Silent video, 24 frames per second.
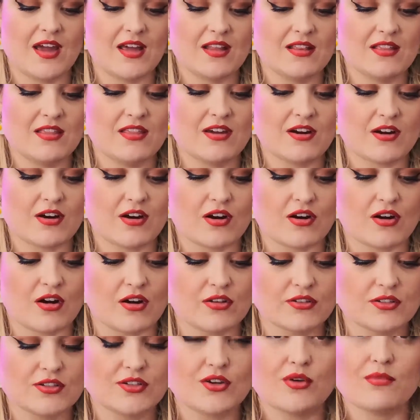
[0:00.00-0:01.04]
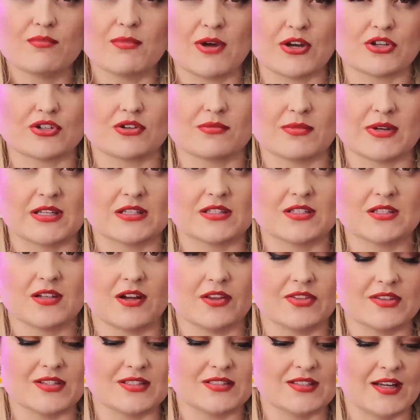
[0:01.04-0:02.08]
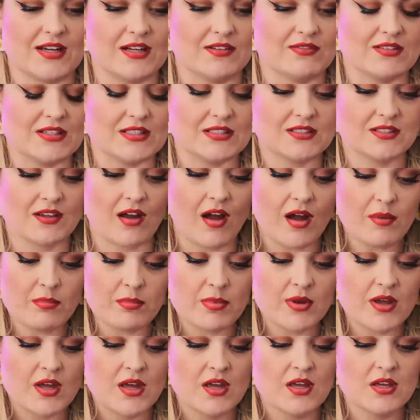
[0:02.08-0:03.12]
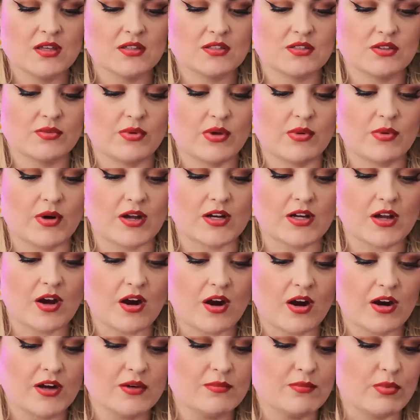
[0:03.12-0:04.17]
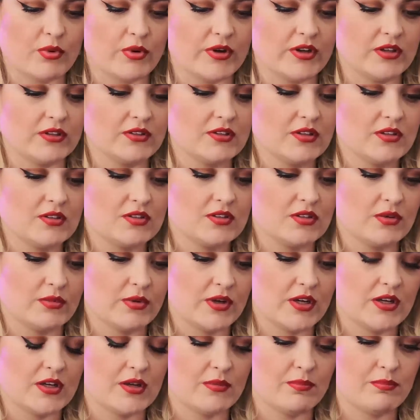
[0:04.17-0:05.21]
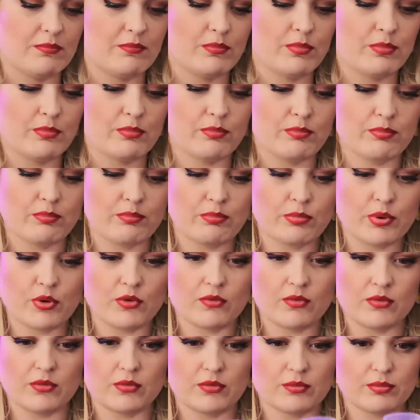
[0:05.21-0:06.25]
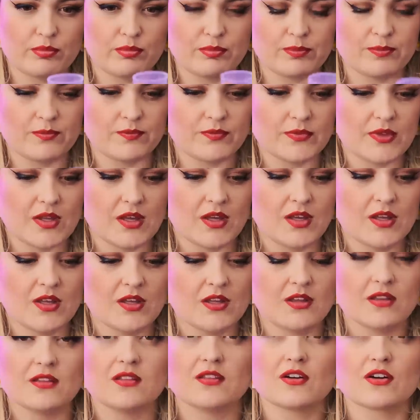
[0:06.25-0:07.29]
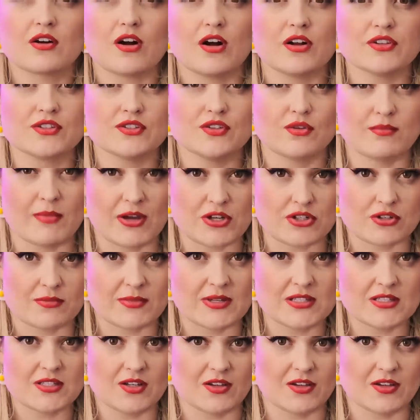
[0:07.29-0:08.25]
Okay, I'm gonna put it down here, and then there are also measurements on the side of this cup. So we want hard boiled, so we're gonna